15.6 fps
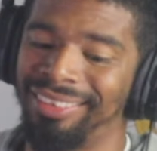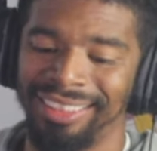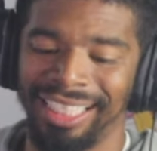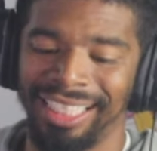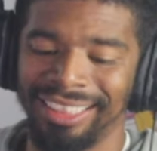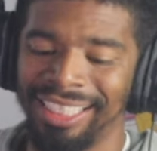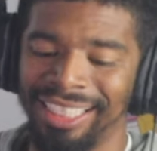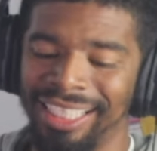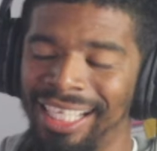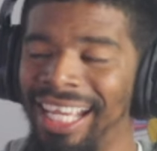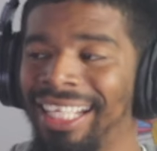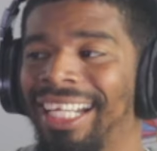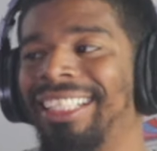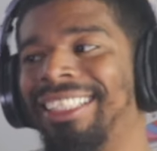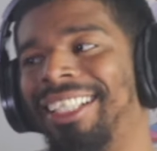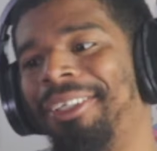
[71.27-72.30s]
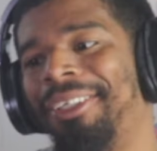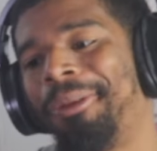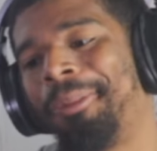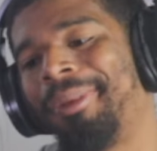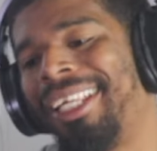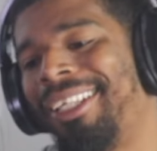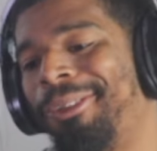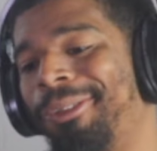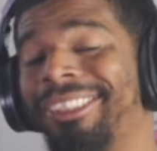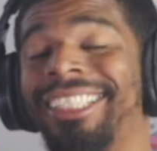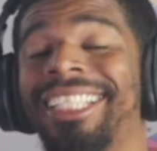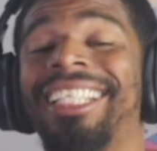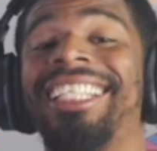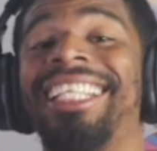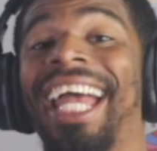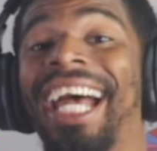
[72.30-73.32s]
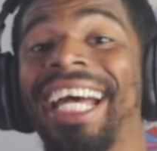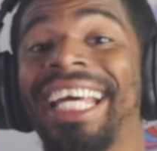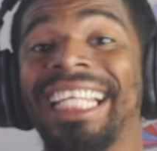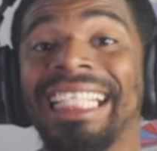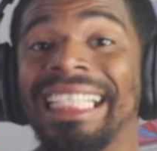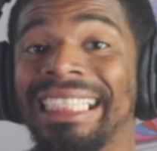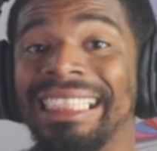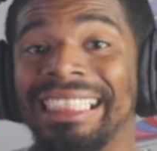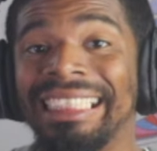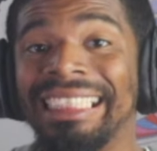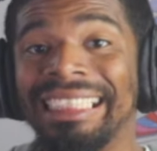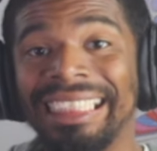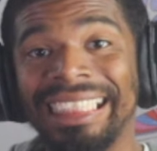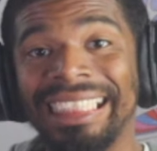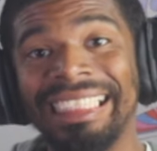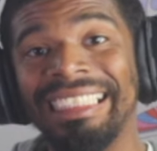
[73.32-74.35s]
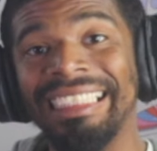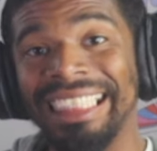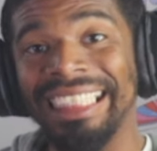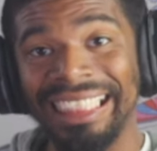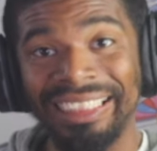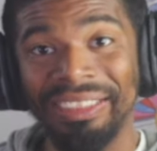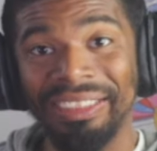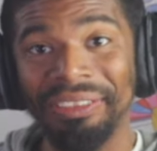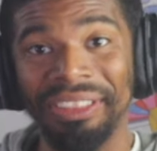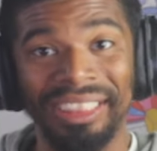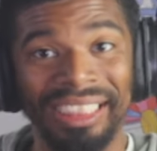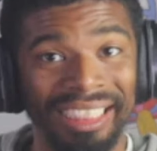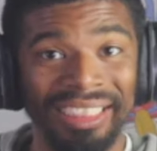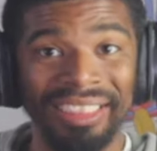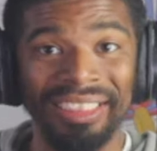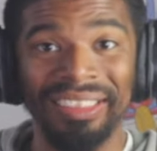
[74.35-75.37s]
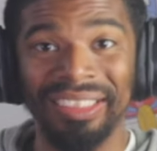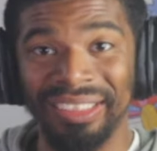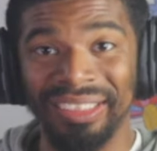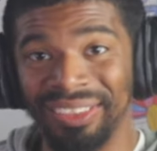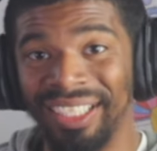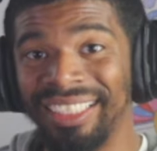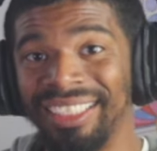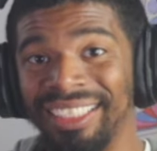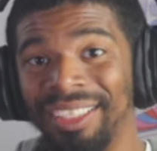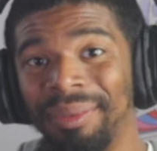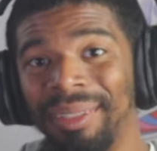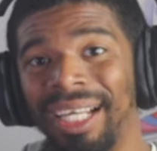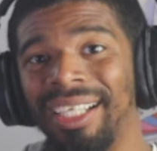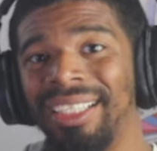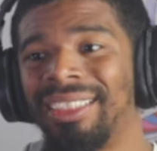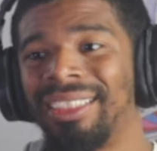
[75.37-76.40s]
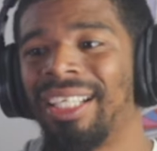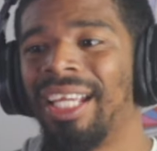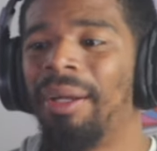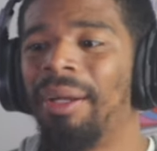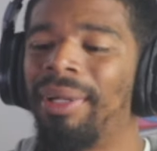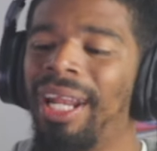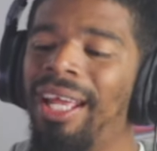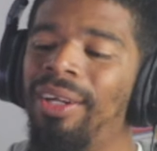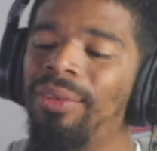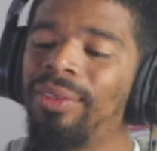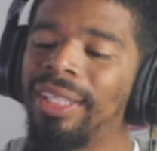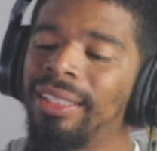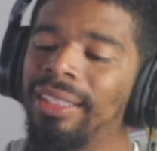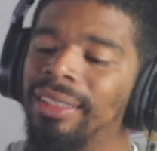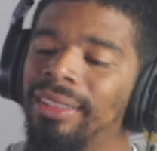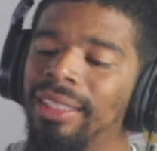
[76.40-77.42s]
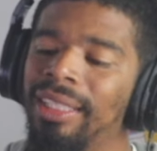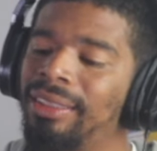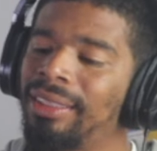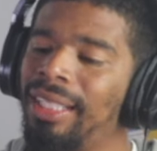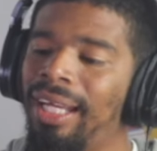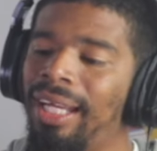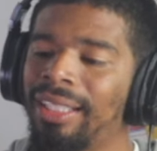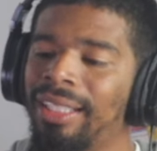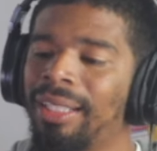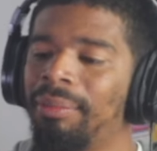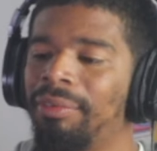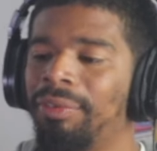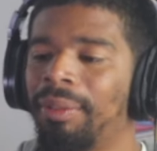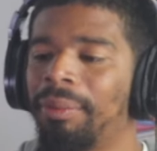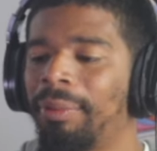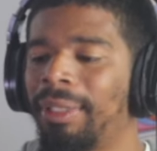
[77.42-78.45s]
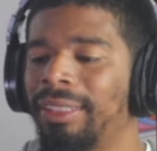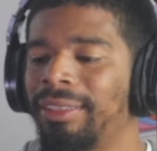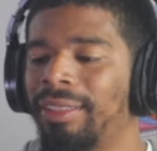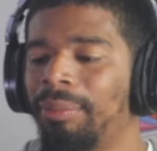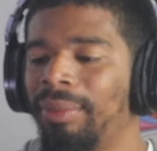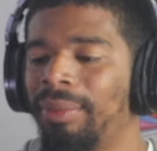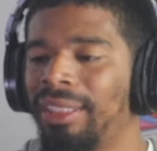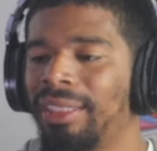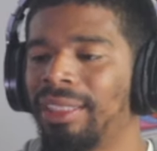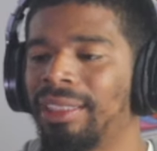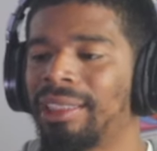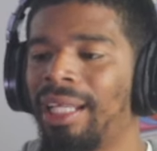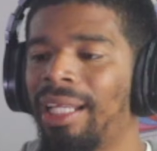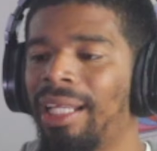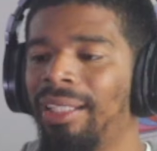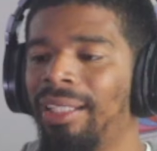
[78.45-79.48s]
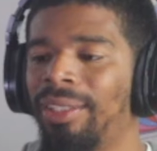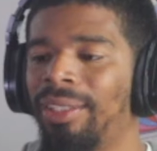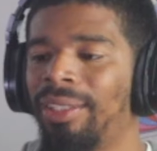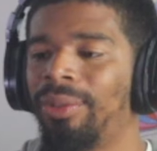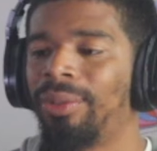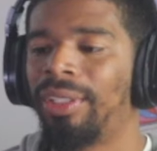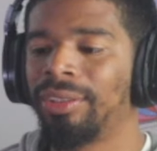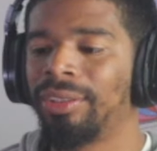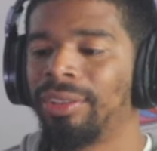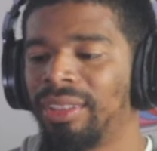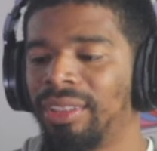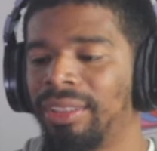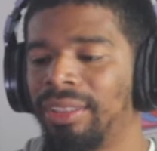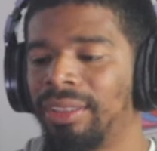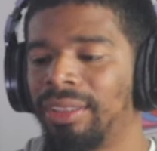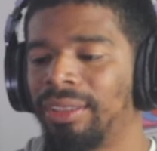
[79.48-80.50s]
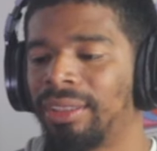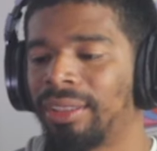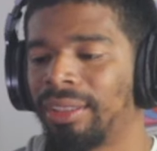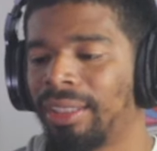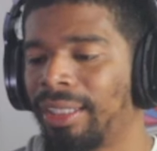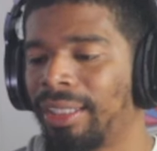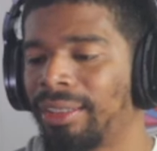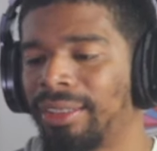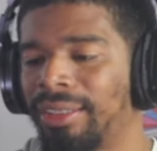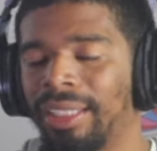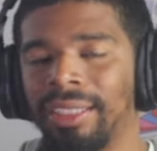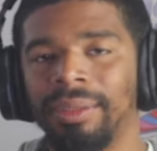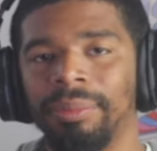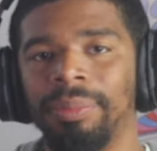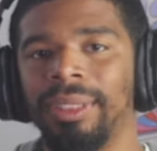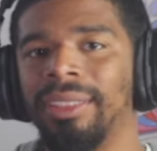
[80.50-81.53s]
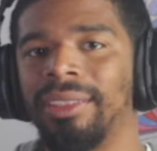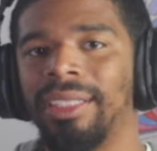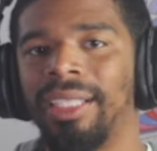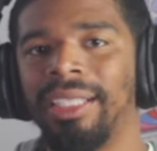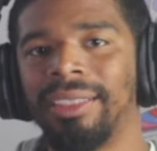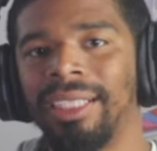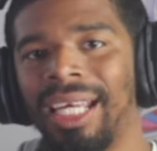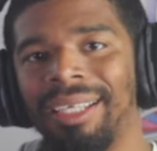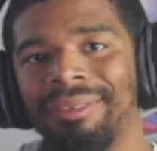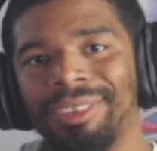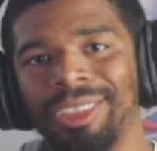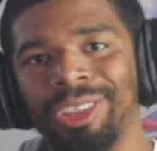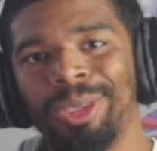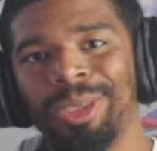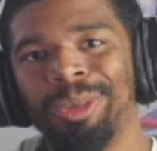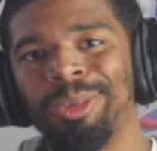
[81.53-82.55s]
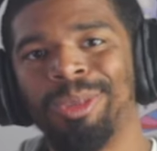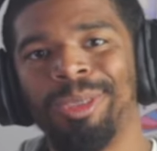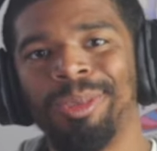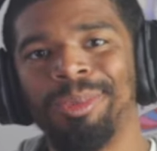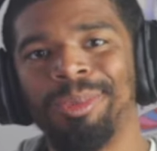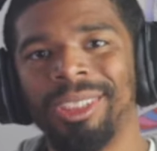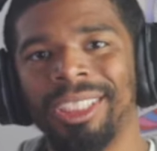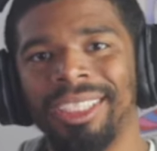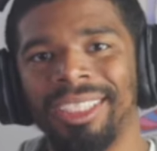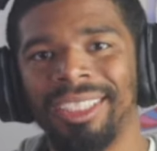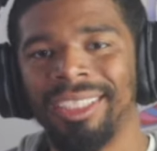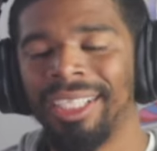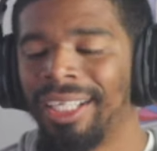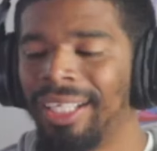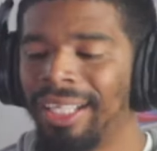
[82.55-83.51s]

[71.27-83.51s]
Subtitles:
They're gonna tell you how it is. They're going to tell you straight up how it is. But I don't think it's not coming from a place of meanness. I know Australians like to take the piss, like to have a joke. Know what I'm saying?